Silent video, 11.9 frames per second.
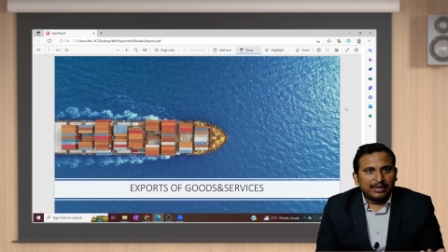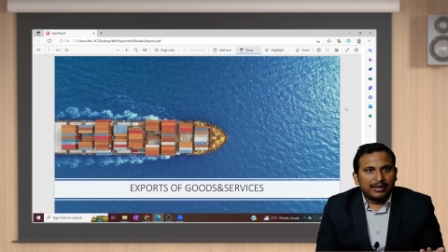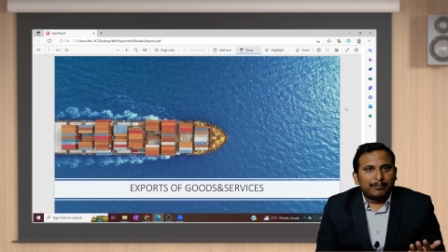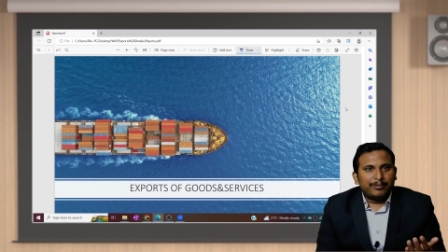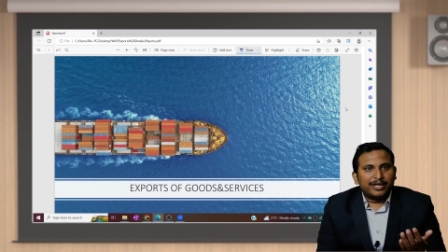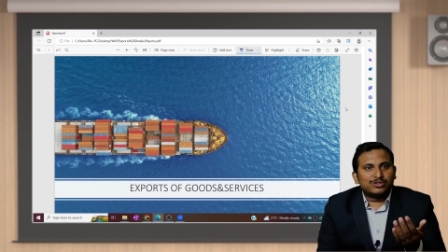
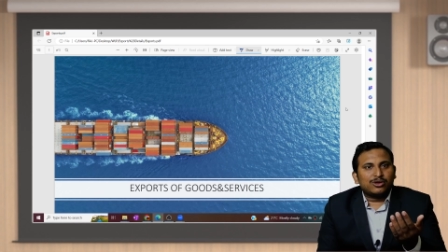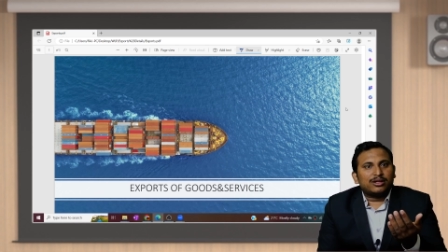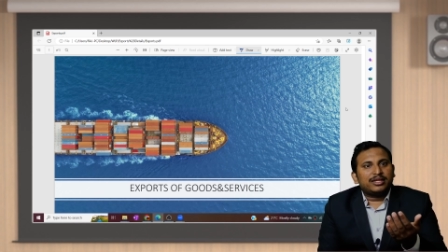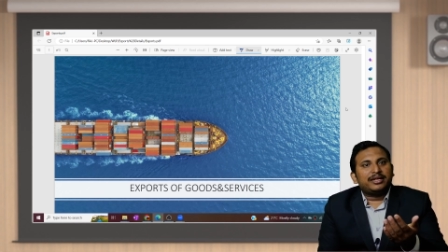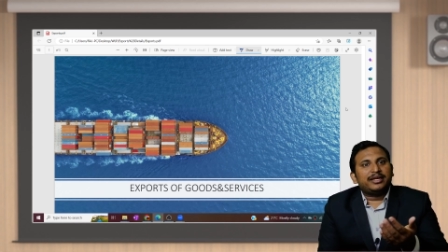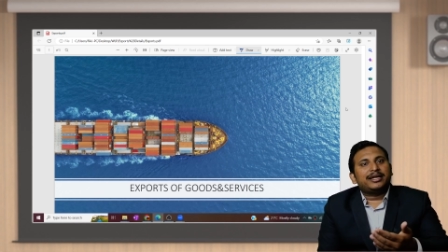based on the
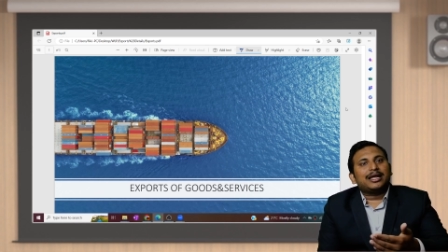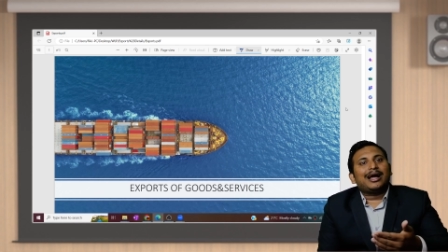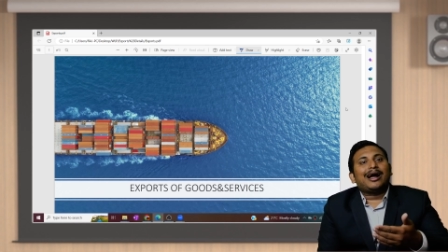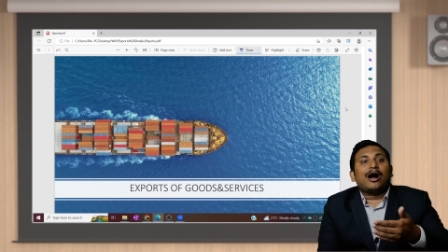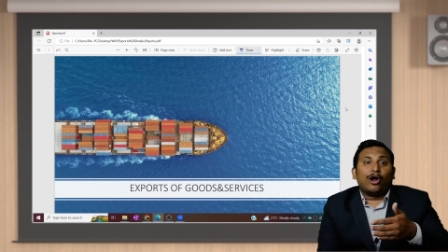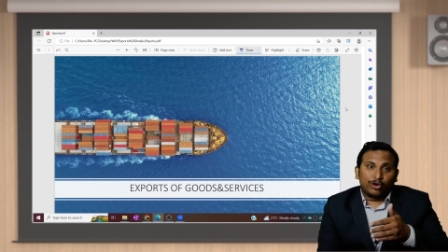data
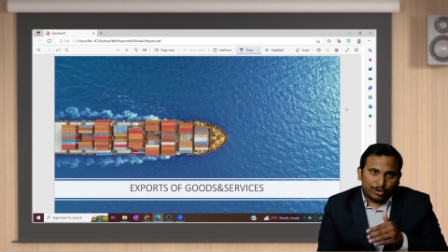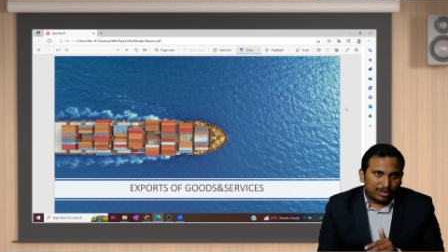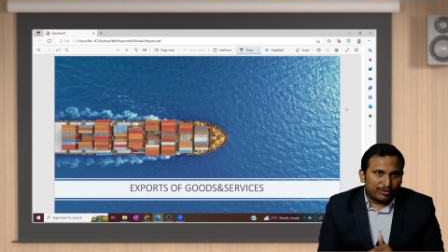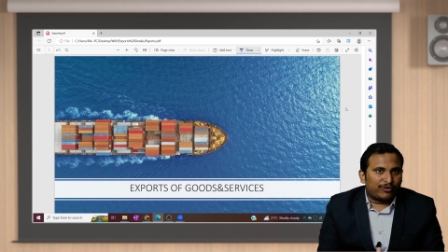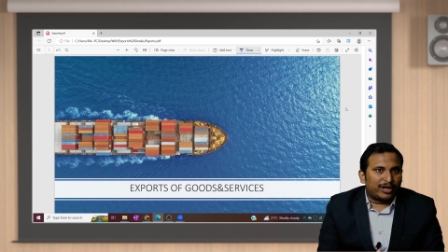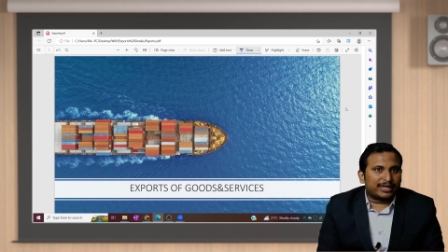auto
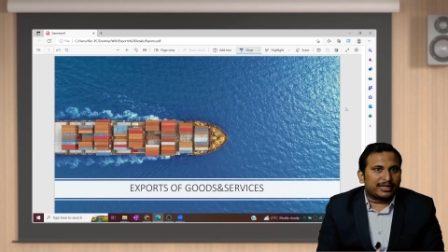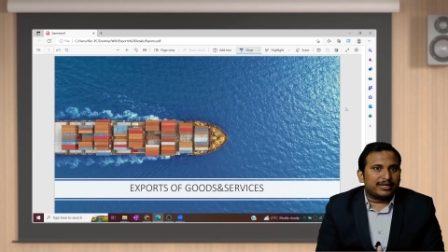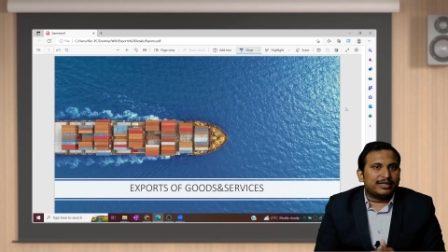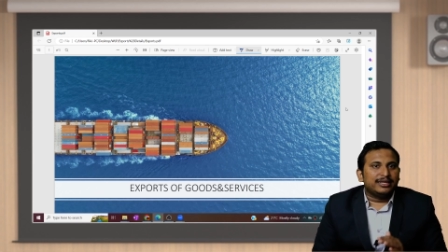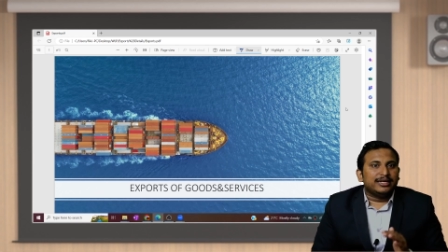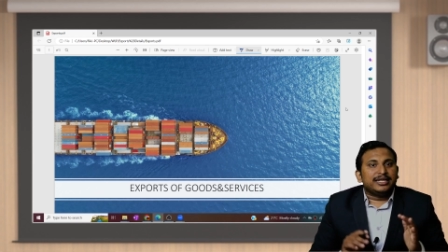
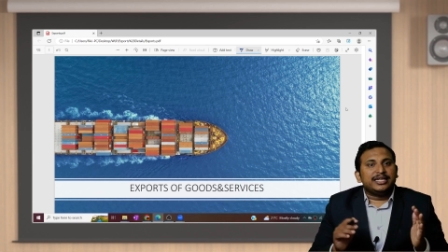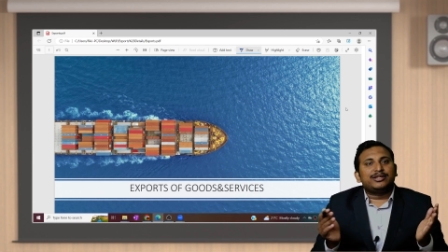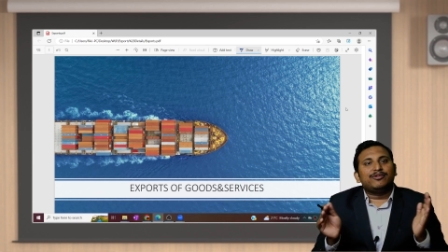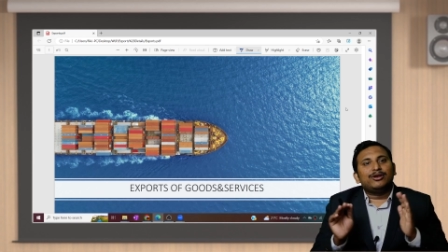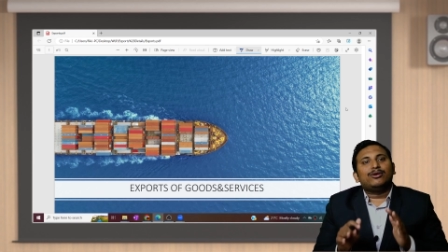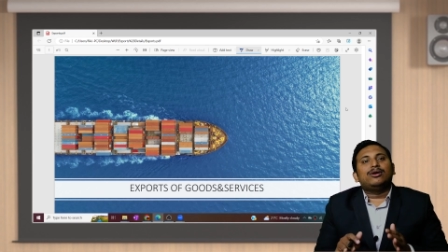reflected, it
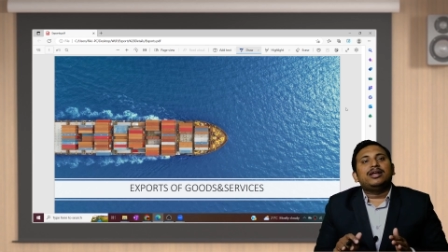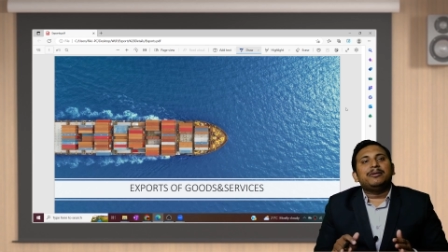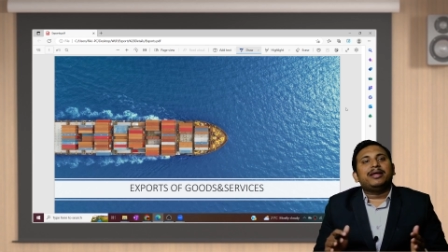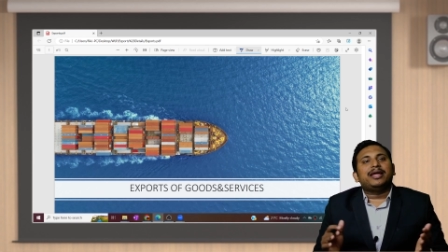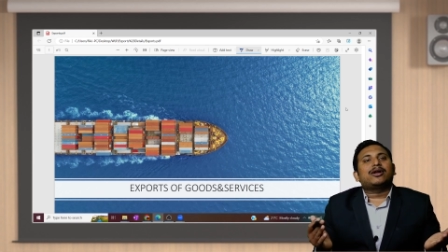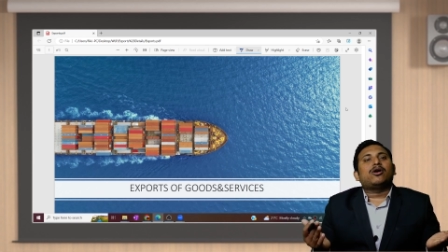will only
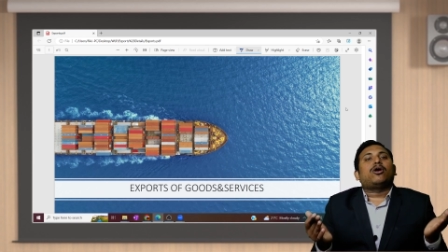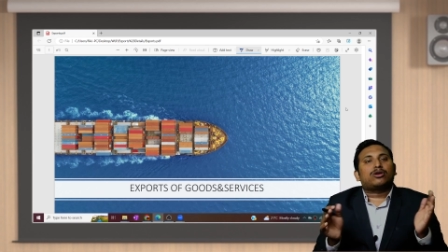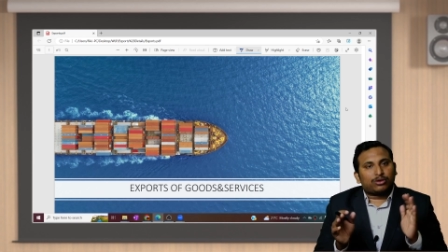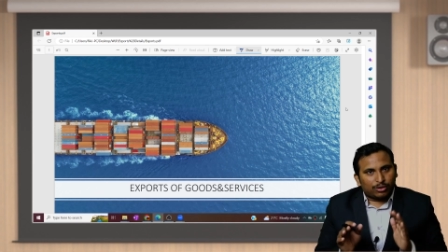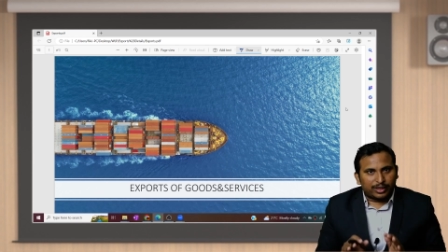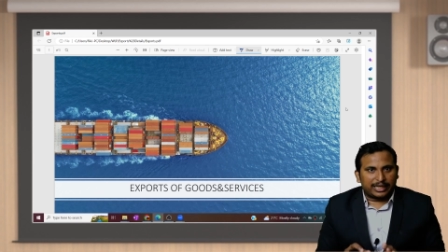make
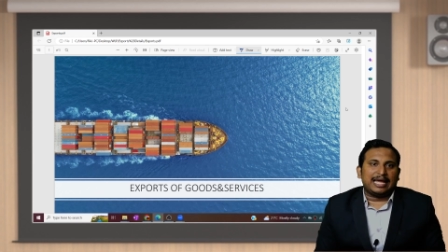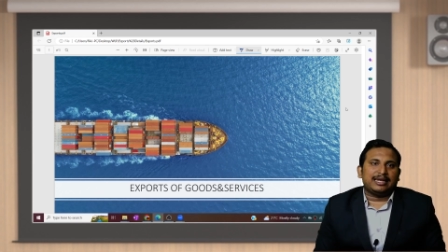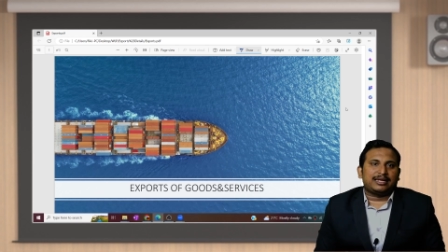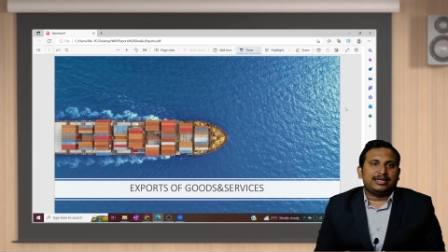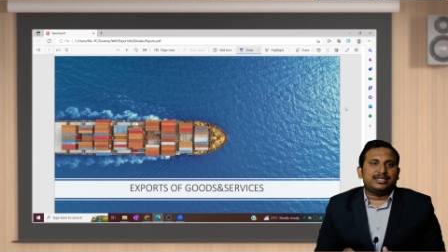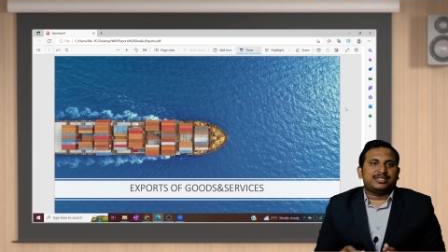auto
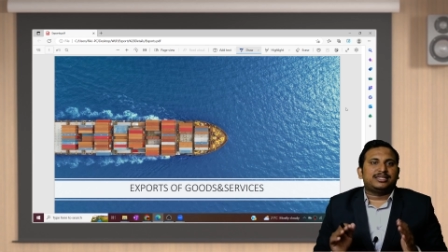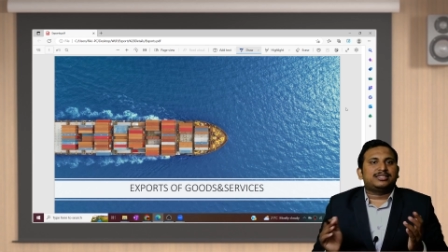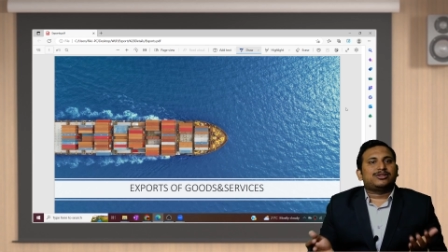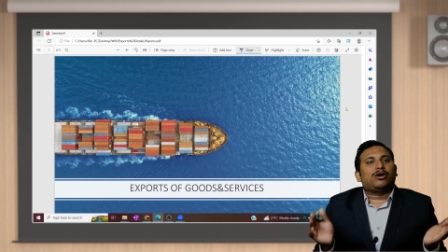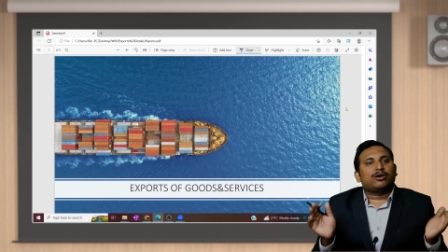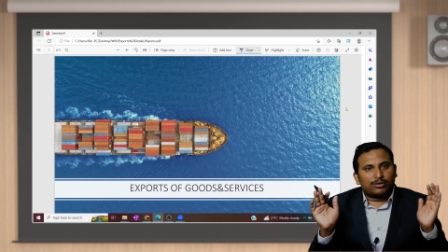calculations,
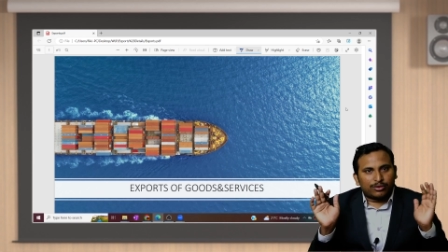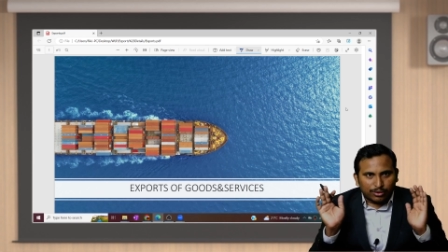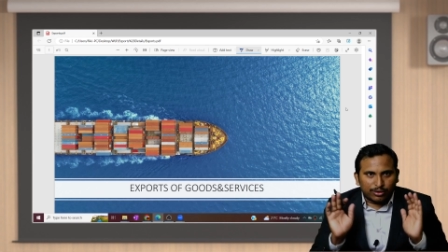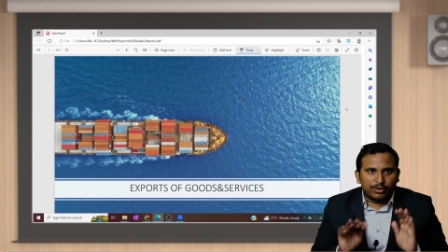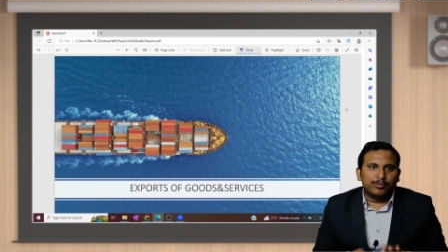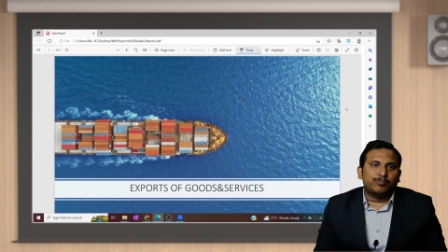
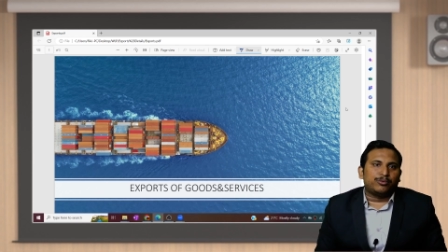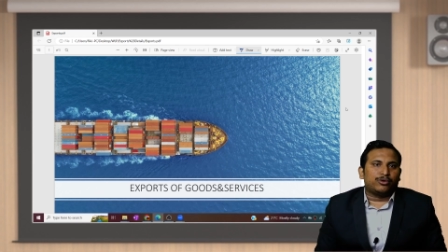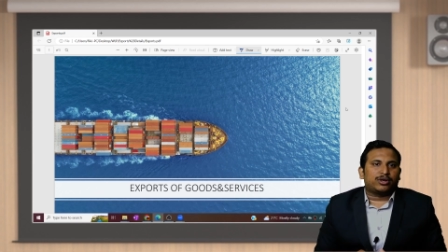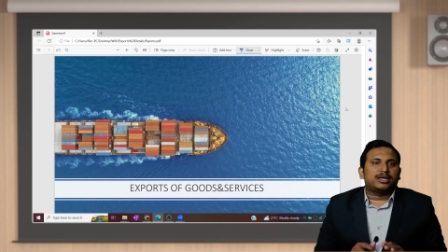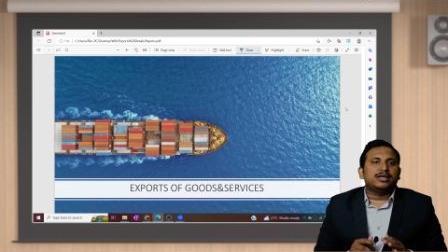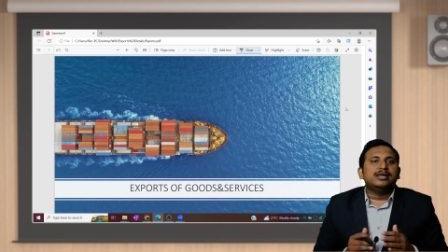auto import,
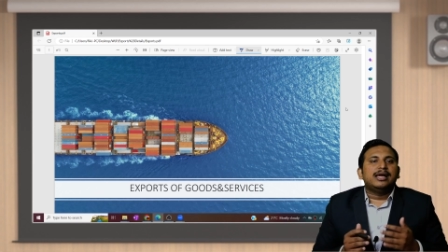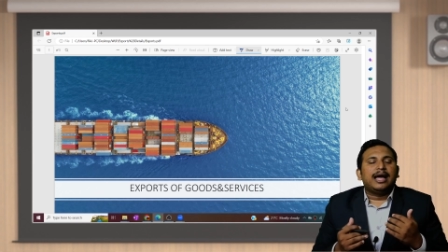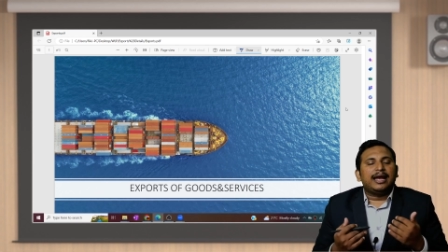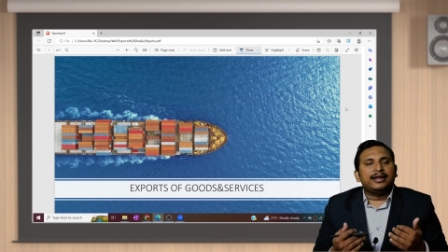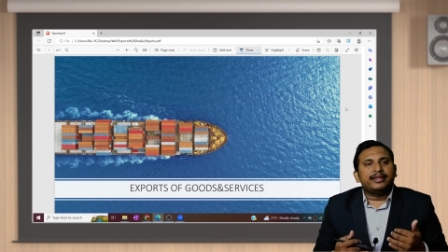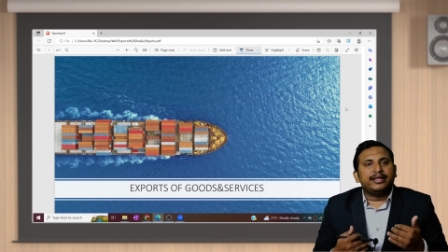
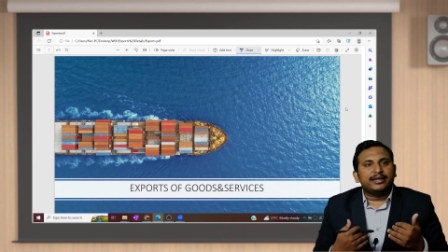and then